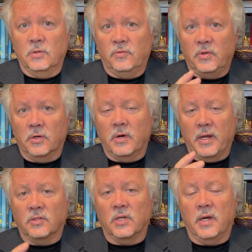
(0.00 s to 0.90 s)
fear,
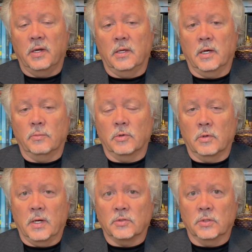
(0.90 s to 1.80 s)
anxiety,
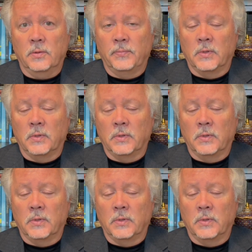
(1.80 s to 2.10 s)
hyperarousal.